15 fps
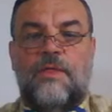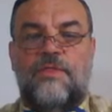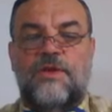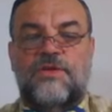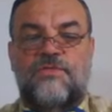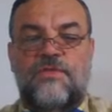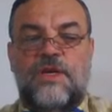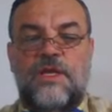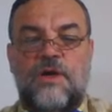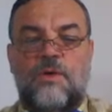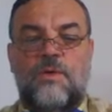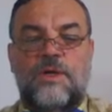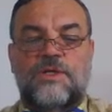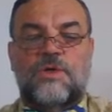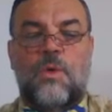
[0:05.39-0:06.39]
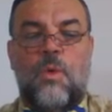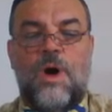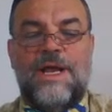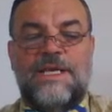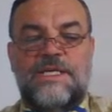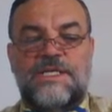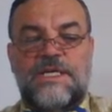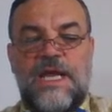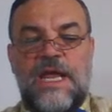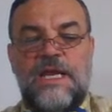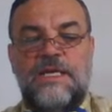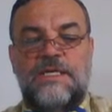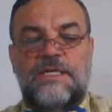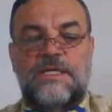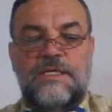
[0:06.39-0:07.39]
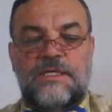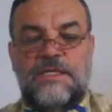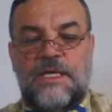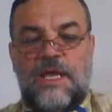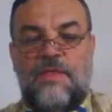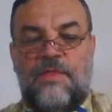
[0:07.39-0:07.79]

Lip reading: This video is what changes